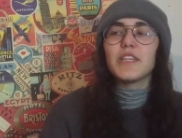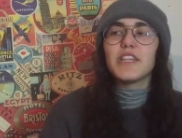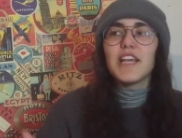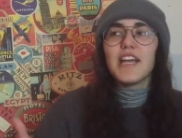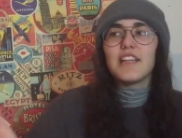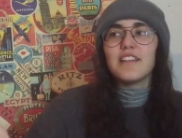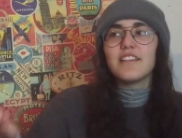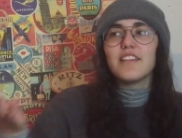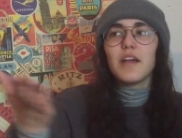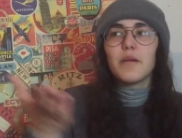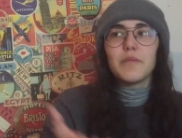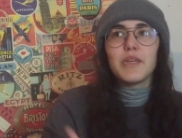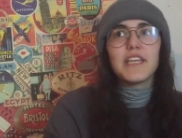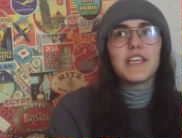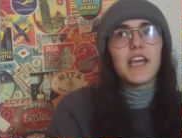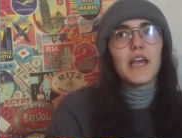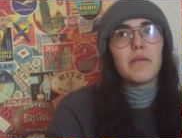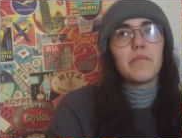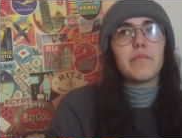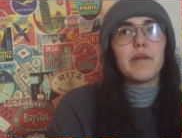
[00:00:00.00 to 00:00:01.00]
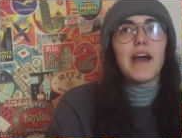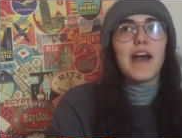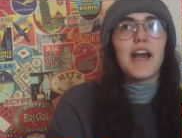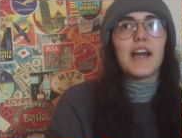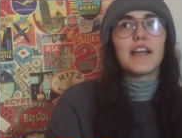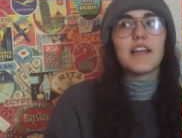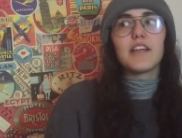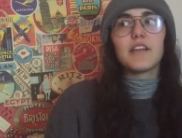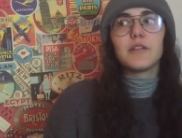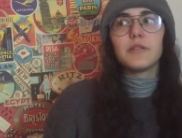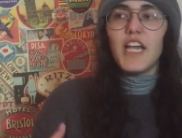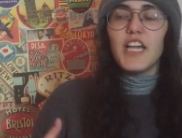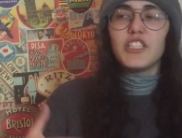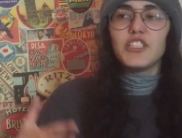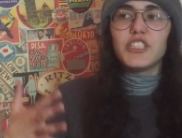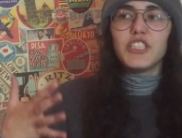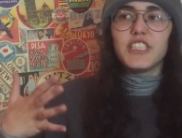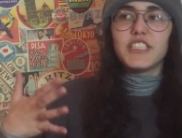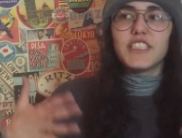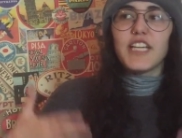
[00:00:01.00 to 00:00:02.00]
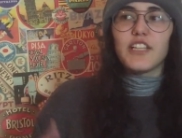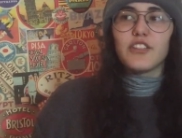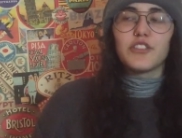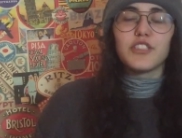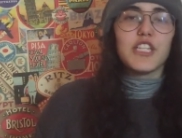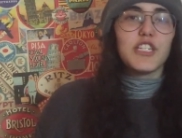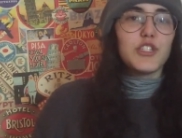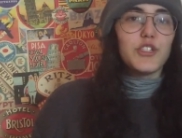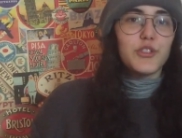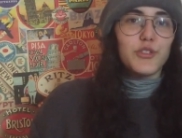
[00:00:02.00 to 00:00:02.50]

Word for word: But then Demi came back and she sat on a